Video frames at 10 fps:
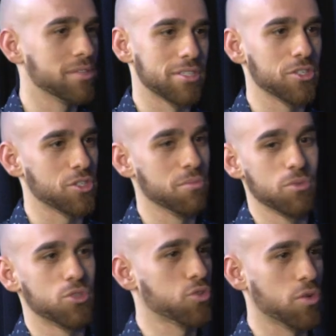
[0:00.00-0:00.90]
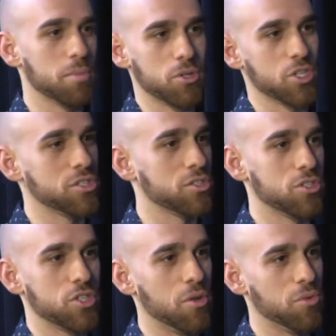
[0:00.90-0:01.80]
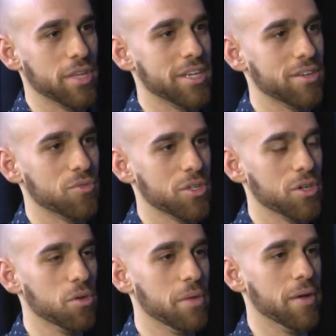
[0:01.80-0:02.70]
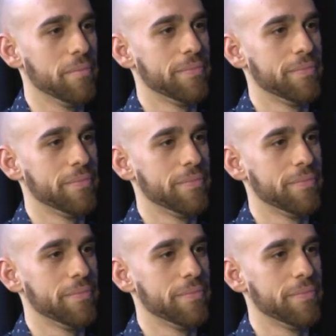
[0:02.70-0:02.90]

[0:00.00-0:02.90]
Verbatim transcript: the system, or just criminal justice in general, that you didn't really know about?